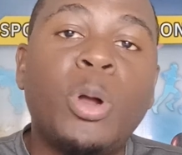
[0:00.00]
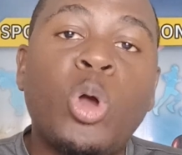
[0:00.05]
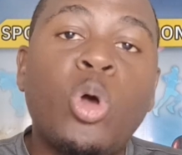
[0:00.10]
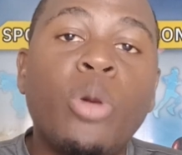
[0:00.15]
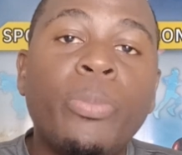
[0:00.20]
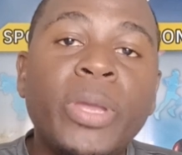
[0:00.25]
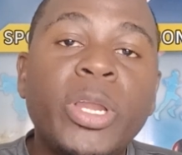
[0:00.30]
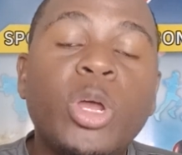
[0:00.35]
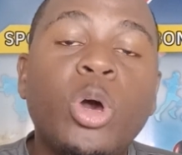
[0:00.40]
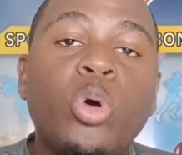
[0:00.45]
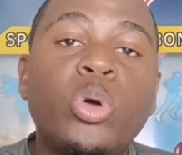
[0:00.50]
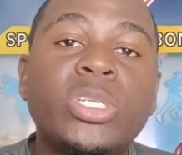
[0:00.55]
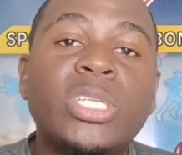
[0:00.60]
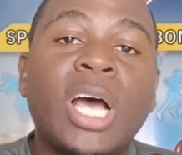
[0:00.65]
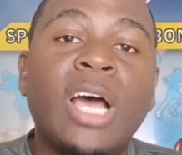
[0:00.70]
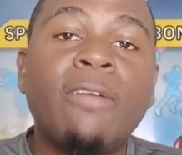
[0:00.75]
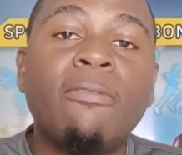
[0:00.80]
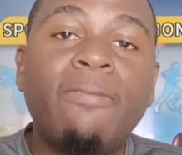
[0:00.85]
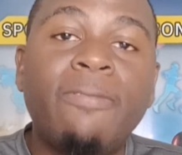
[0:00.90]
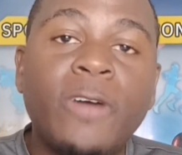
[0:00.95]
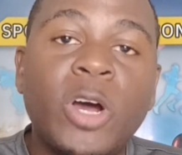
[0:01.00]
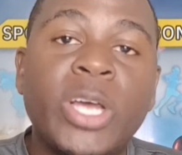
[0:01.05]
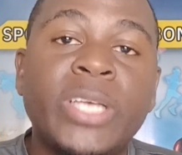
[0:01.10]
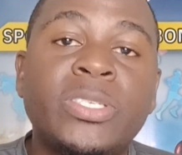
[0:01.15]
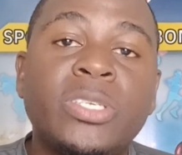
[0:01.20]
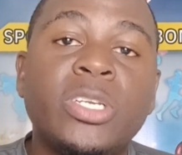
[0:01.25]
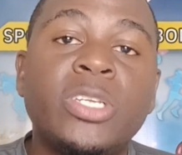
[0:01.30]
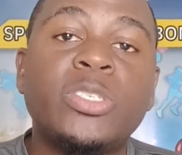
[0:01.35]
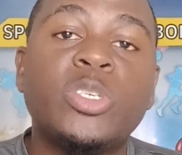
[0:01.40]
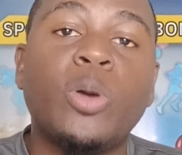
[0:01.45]
coming out and
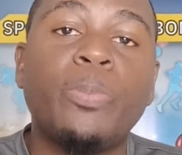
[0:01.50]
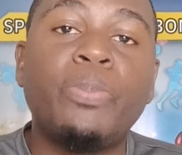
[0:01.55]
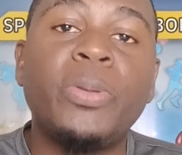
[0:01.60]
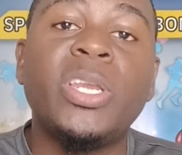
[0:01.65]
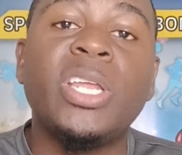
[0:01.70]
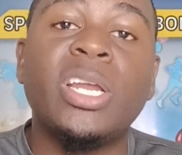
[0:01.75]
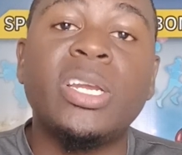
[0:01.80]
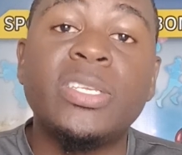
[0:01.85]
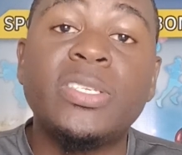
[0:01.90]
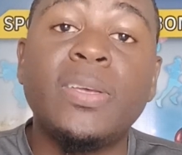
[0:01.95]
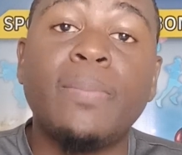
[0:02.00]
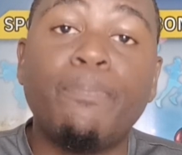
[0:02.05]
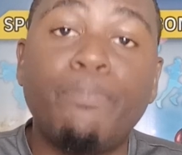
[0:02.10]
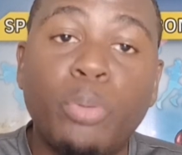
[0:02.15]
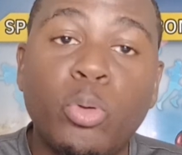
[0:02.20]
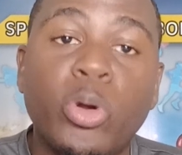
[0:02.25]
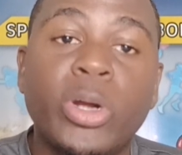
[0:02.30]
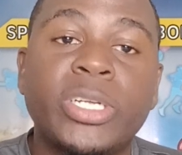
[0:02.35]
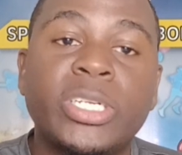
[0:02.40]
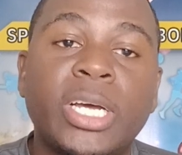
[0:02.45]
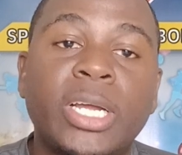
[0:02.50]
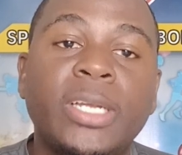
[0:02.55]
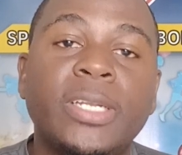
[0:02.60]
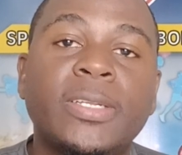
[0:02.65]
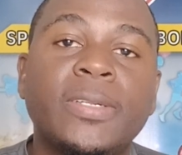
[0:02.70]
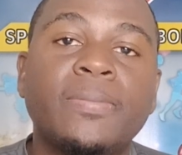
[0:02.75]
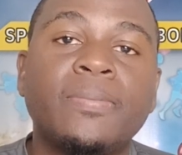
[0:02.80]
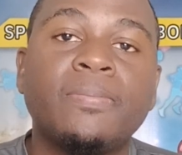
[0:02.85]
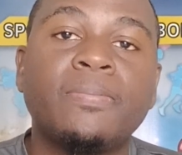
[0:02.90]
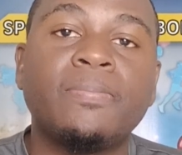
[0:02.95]
voicing his opinion is
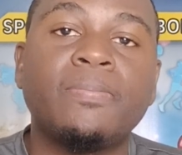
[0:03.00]
important.